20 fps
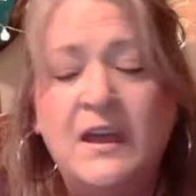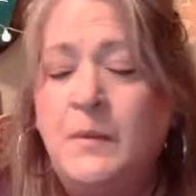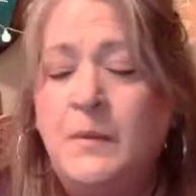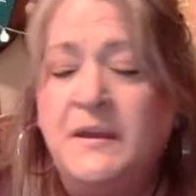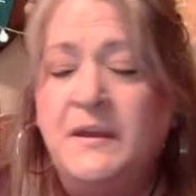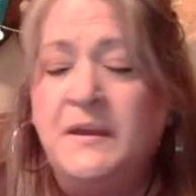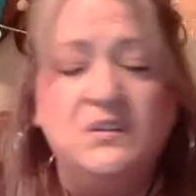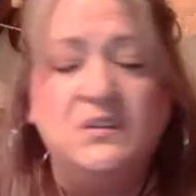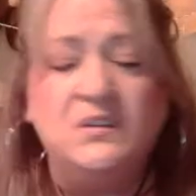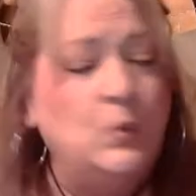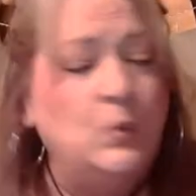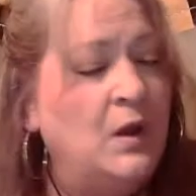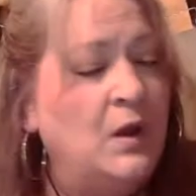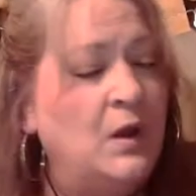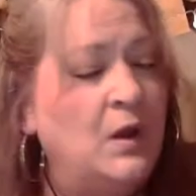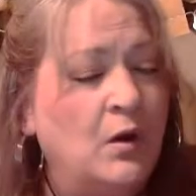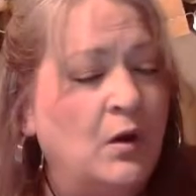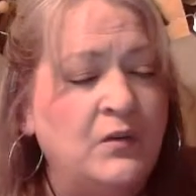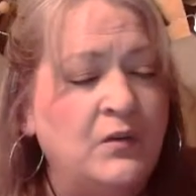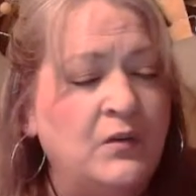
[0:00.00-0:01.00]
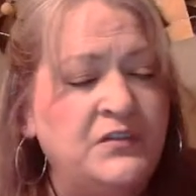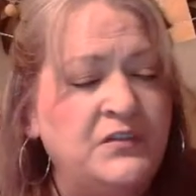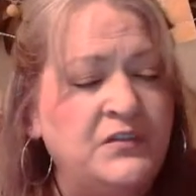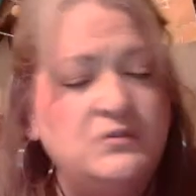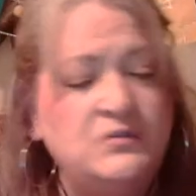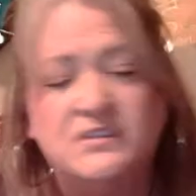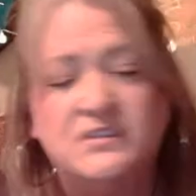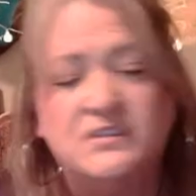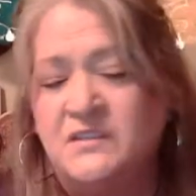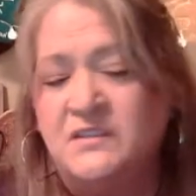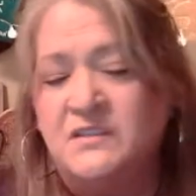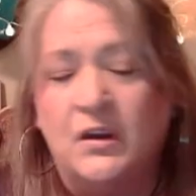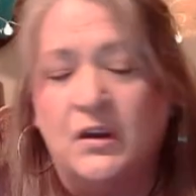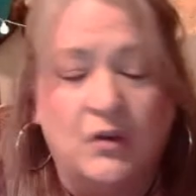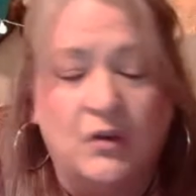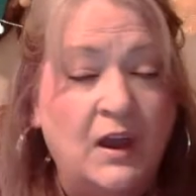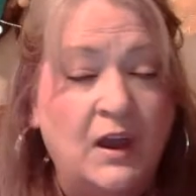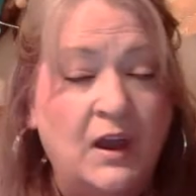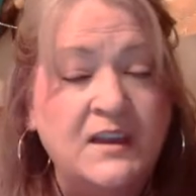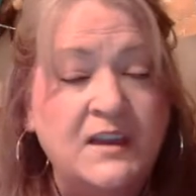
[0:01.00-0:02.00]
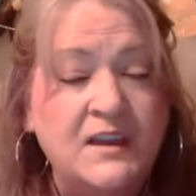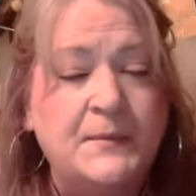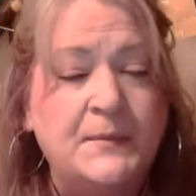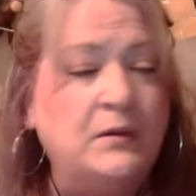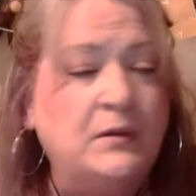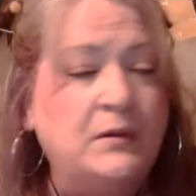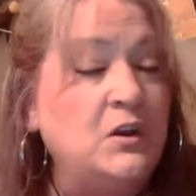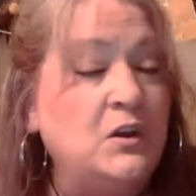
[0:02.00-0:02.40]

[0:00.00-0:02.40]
because when if you just start crying about